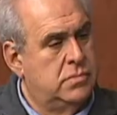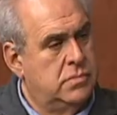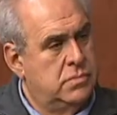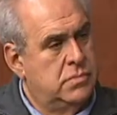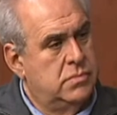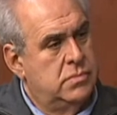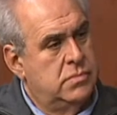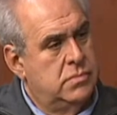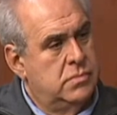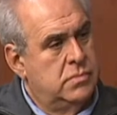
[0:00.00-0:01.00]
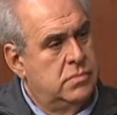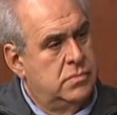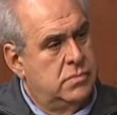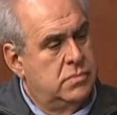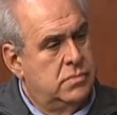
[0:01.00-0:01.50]
many
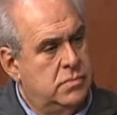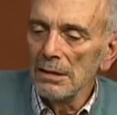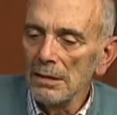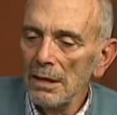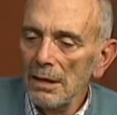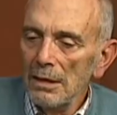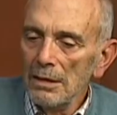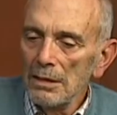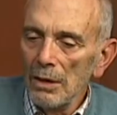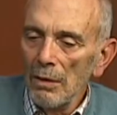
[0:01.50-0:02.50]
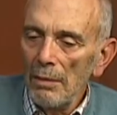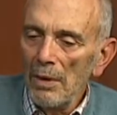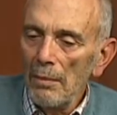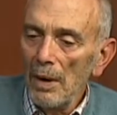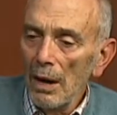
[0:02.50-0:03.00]
instances. So he
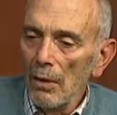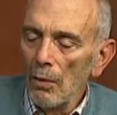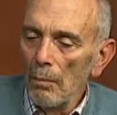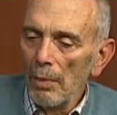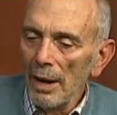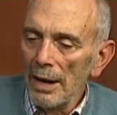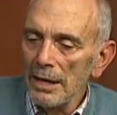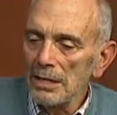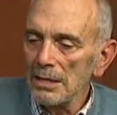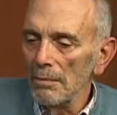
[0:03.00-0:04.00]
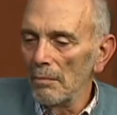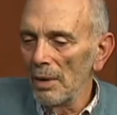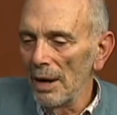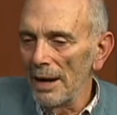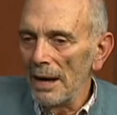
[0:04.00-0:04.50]
may be a little
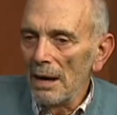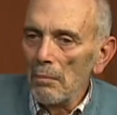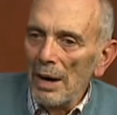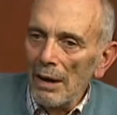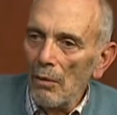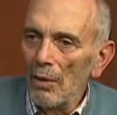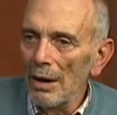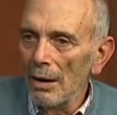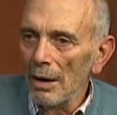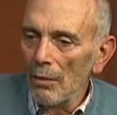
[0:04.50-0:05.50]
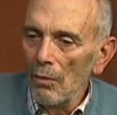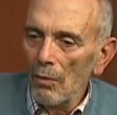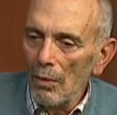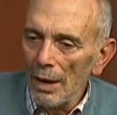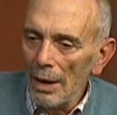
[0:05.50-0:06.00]
blind about
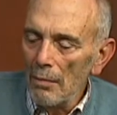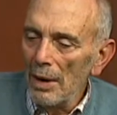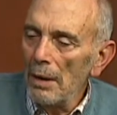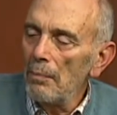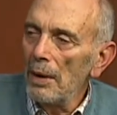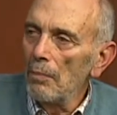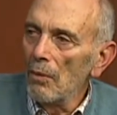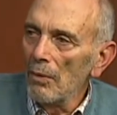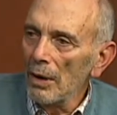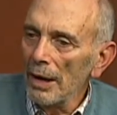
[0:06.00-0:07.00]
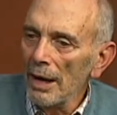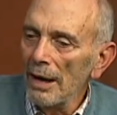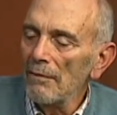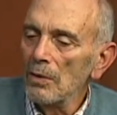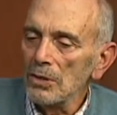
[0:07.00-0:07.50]
how many people really
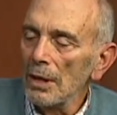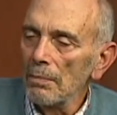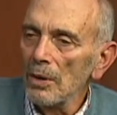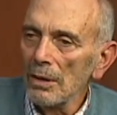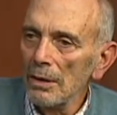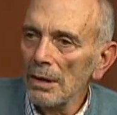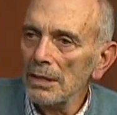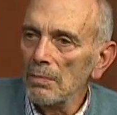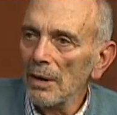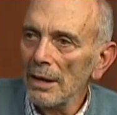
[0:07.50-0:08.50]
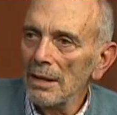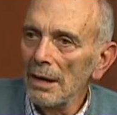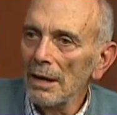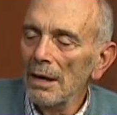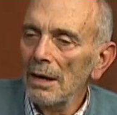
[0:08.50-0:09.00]
have those opportunities, but I
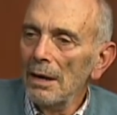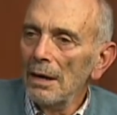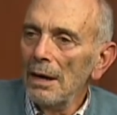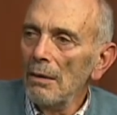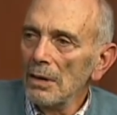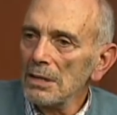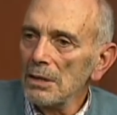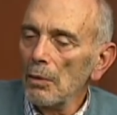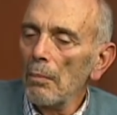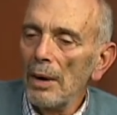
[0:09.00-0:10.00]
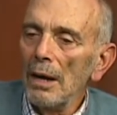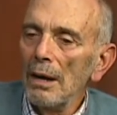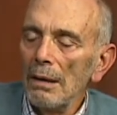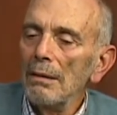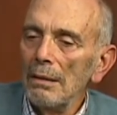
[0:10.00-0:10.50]
think he would still
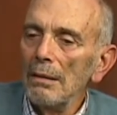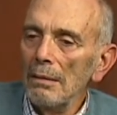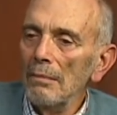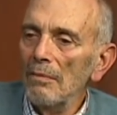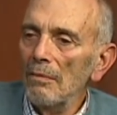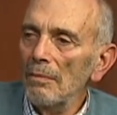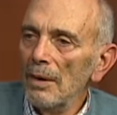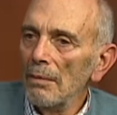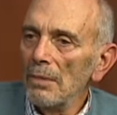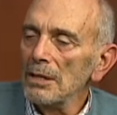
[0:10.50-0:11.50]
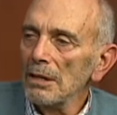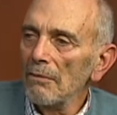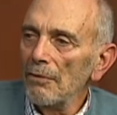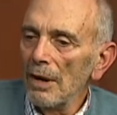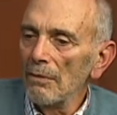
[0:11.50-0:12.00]
be very much in
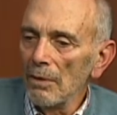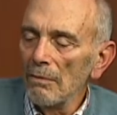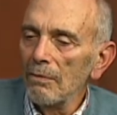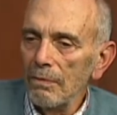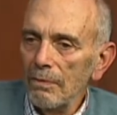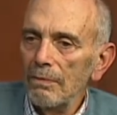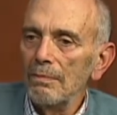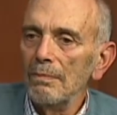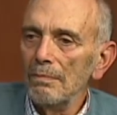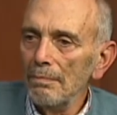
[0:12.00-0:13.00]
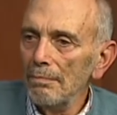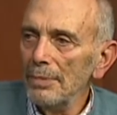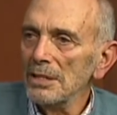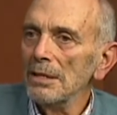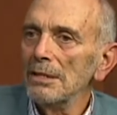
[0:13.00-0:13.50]
favor of
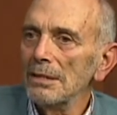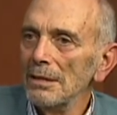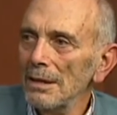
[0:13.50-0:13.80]
business.